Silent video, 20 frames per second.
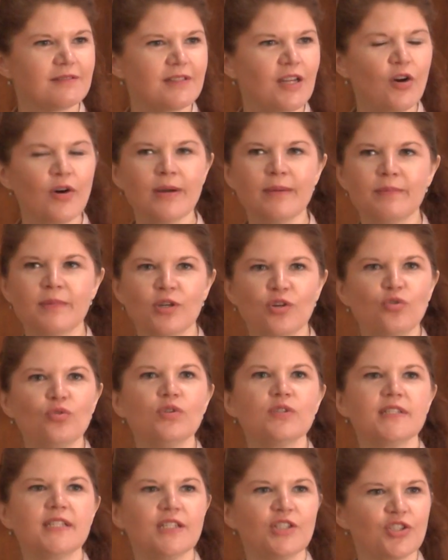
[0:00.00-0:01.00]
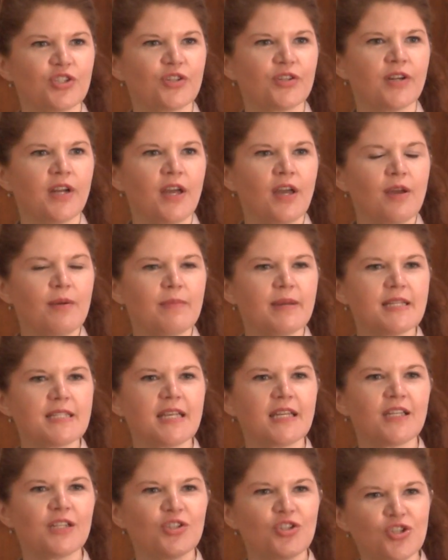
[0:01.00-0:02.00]
now I'm a cool teacher because
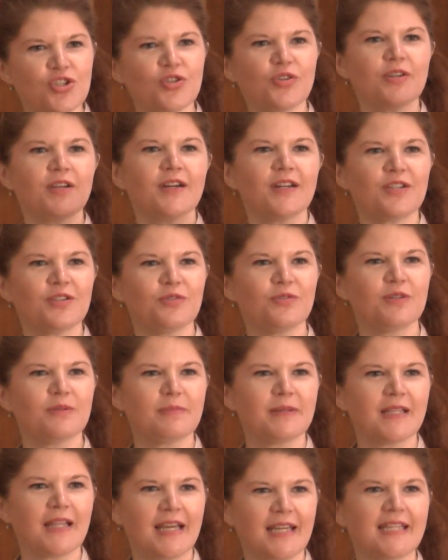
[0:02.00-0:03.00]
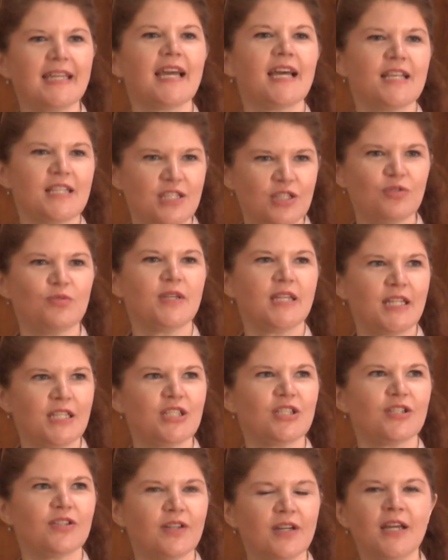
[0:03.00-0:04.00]
I didn't shoot on you and be like, yes, you
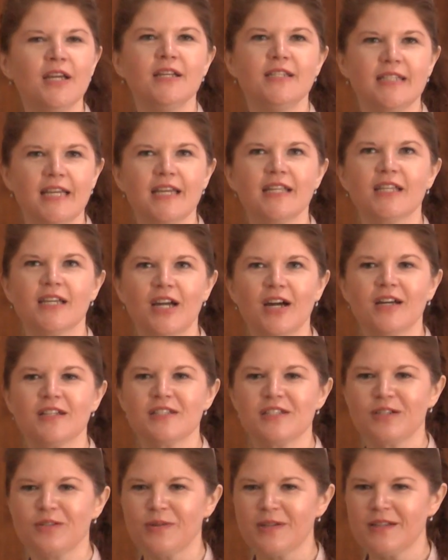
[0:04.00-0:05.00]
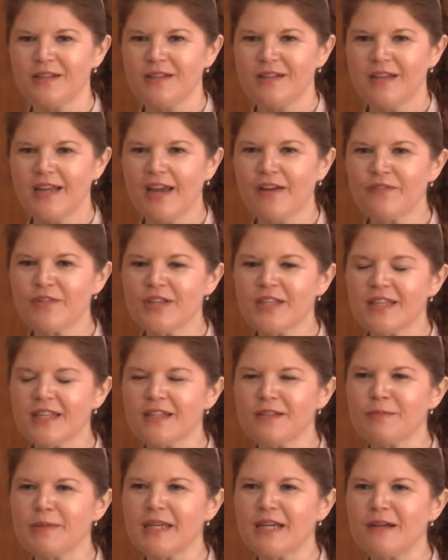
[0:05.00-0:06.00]
need to take the consequence.
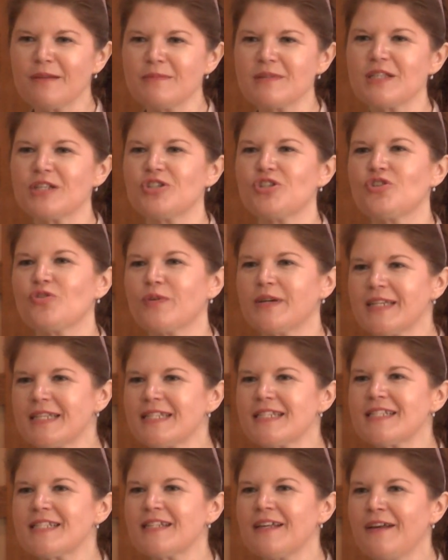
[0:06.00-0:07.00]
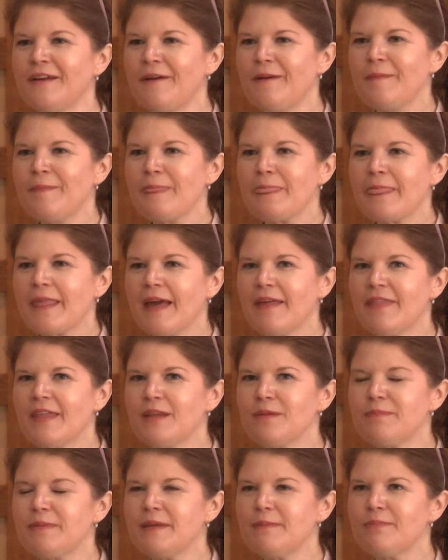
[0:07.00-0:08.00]
Everything becomes a choice, and
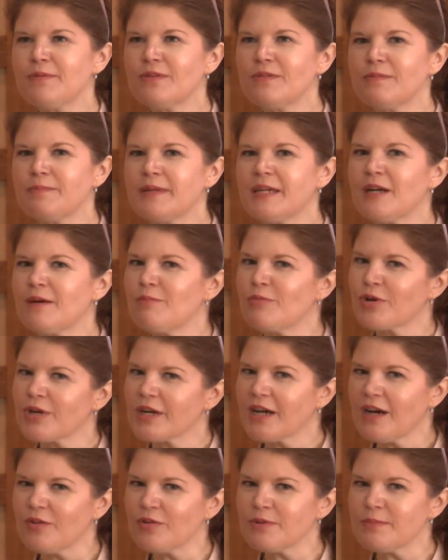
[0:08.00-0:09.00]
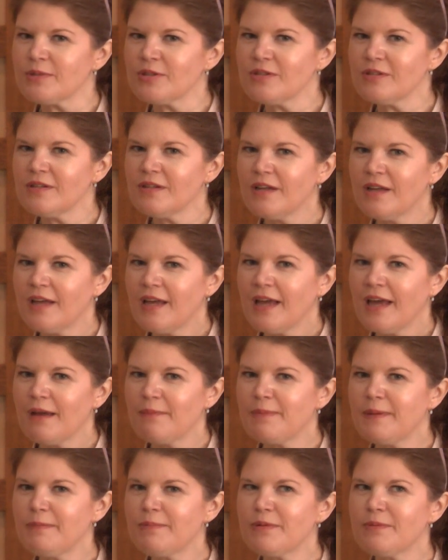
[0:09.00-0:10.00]
then people become more accountable
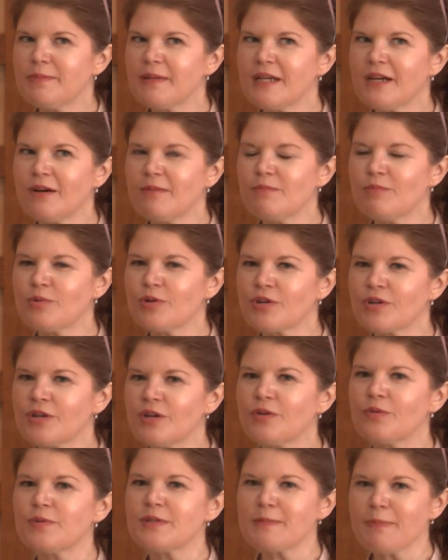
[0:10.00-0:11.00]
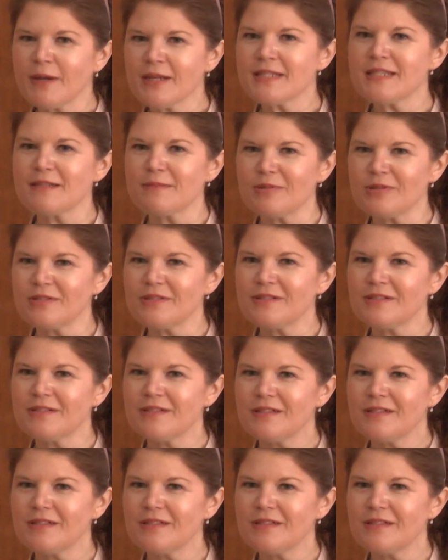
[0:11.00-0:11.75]
and people become more responsible.